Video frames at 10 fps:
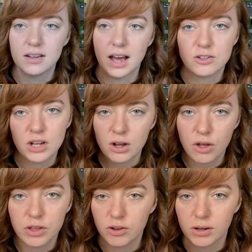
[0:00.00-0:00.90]
I check
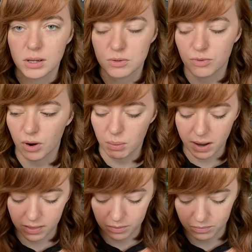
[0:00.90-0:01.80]
all the ingredients before I
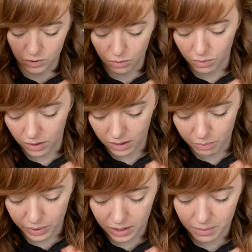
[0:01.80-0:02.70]
buy them, don't worry.
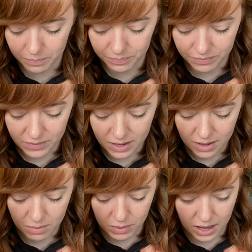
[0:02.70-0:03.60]
But, um,
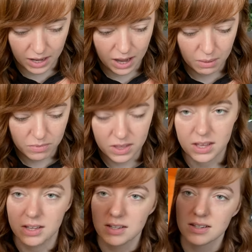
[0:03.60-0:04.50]
but yeah, I got him
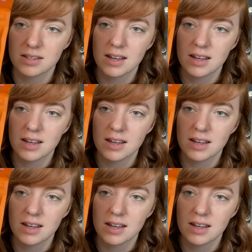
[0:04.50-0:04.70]
these.